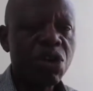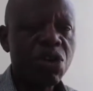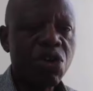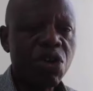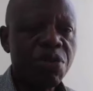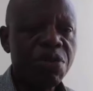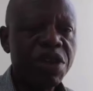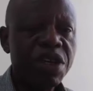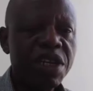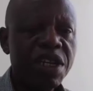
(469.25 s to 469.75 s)

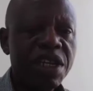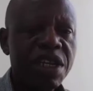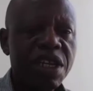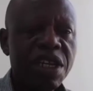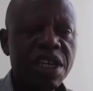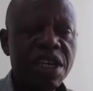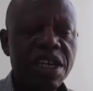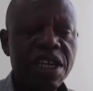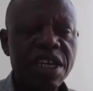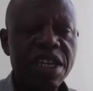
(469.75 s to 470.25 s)
come
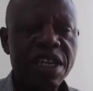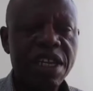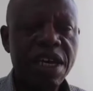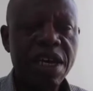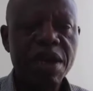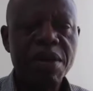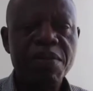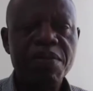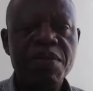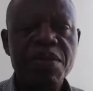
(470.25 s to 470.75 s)
in
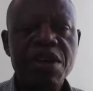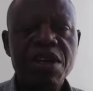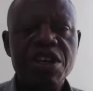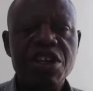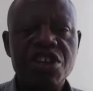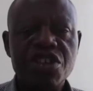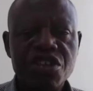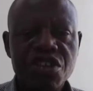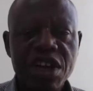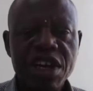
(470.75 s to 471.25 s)
the
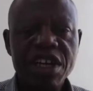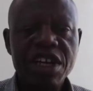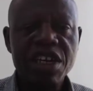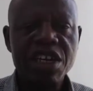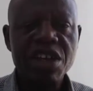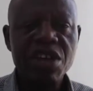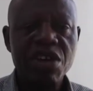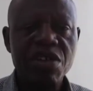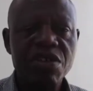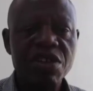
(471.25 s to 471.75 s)

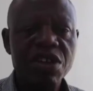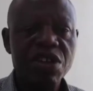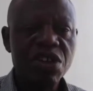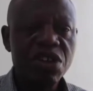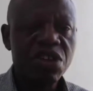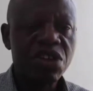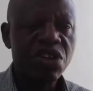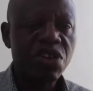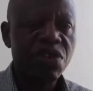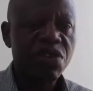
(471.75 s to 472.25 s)
tracking of the
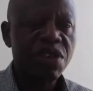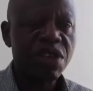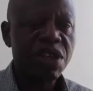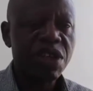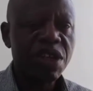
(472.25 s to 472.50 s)
source of